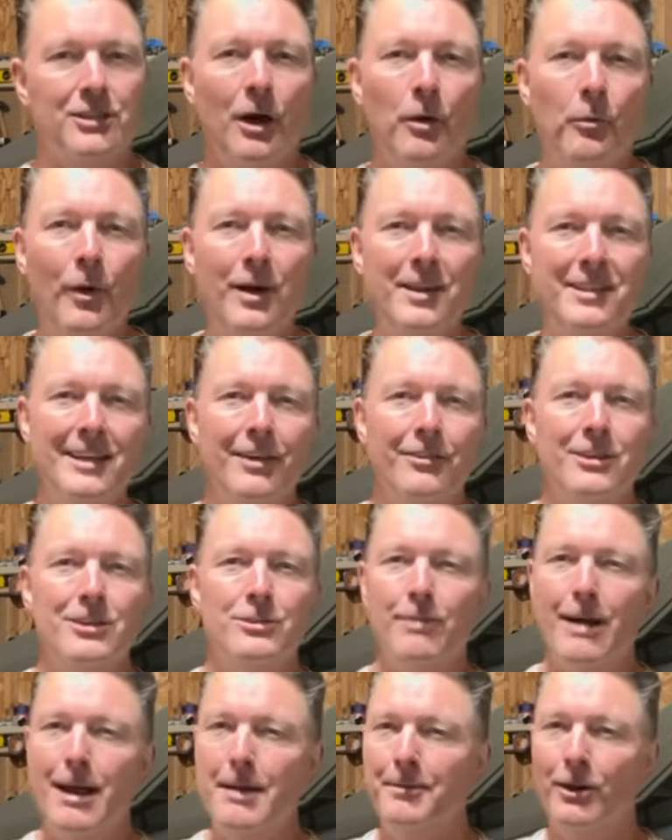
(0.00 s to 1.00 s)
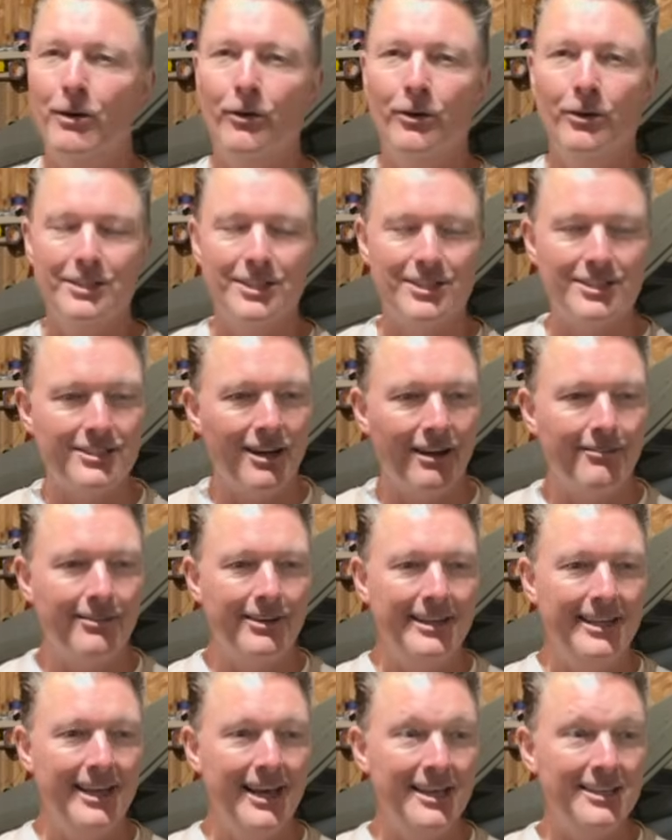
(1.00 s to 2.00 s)
I went down this rabbit hole
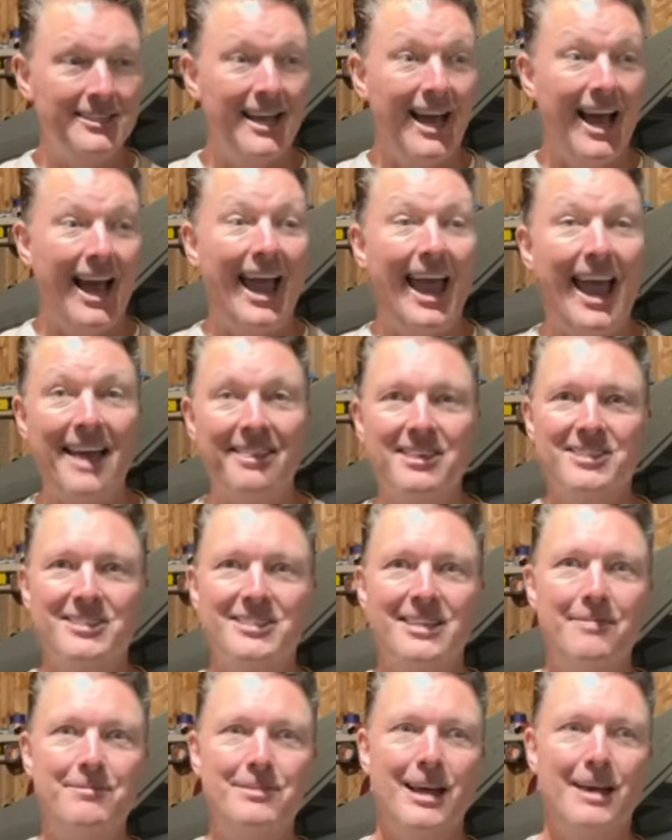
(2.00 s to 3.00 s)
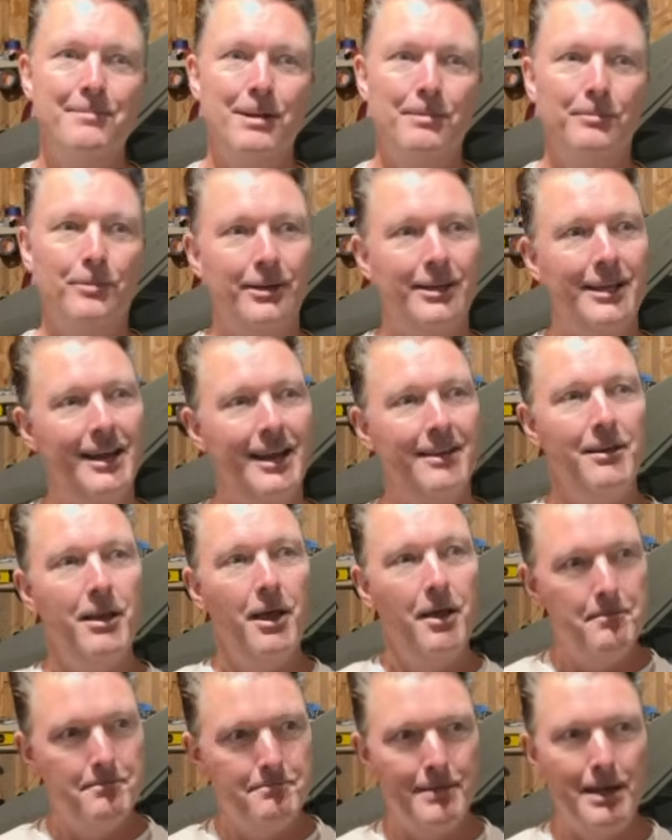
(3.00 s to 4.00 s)
discovering this. At the same time, I'm looking at
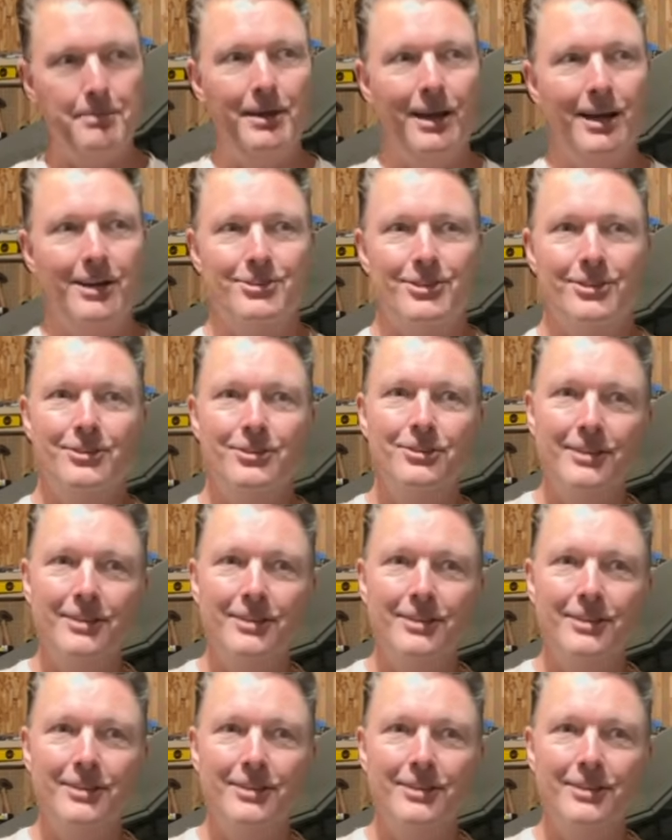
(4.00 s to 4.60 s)
maybe I should do